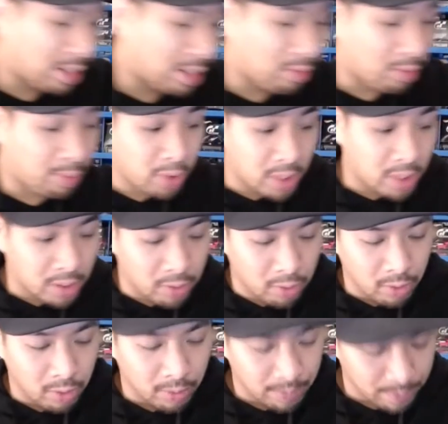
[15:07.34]
were pretty
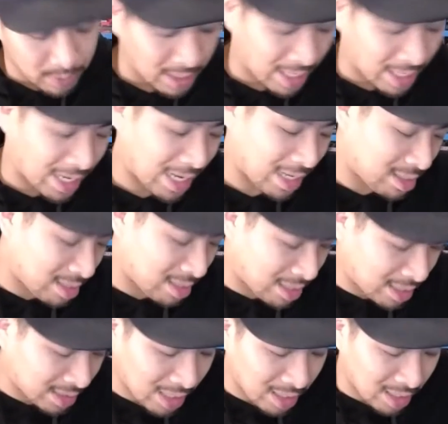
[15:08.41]
cool. That, at
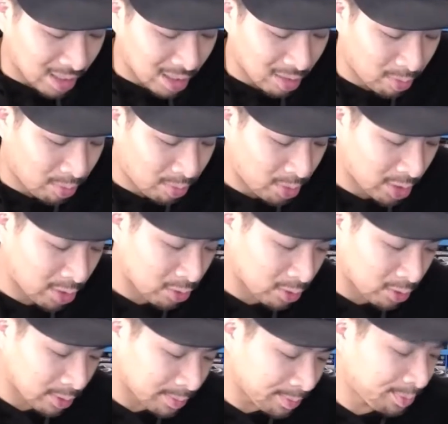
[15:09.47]
least I thought were pretty
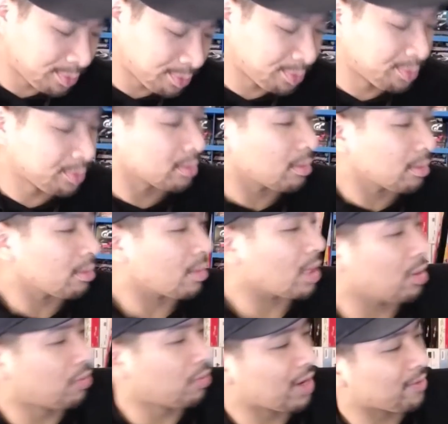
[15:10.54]
cool.
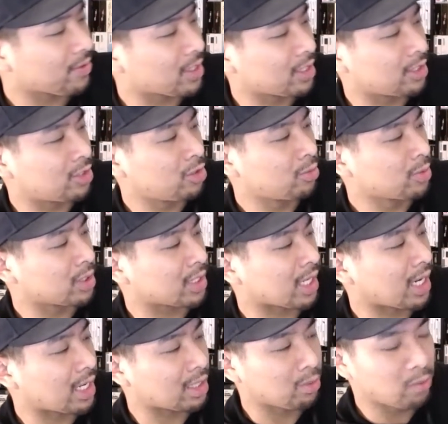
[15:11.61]
We have the Consumer's
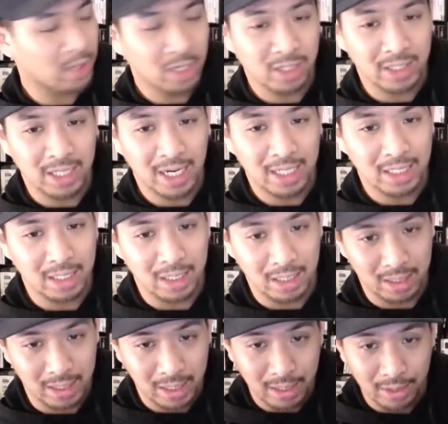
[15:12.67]
Guide, the Winner's Guide to
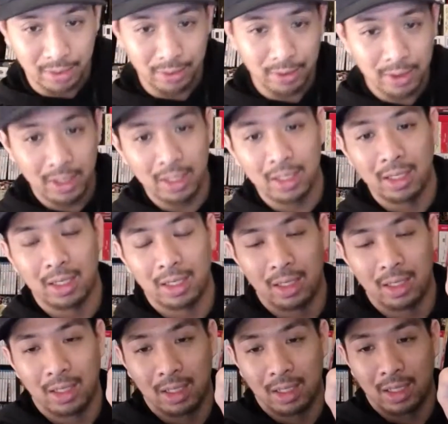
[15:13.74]
Nintendo.
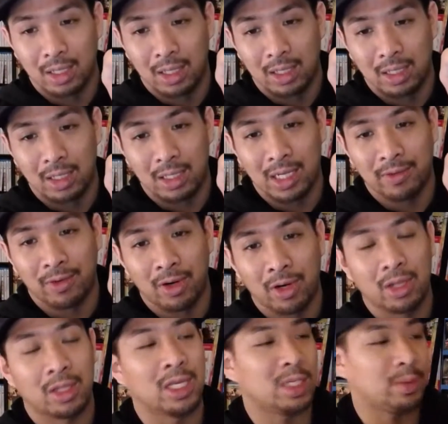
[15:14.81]
Never heard of these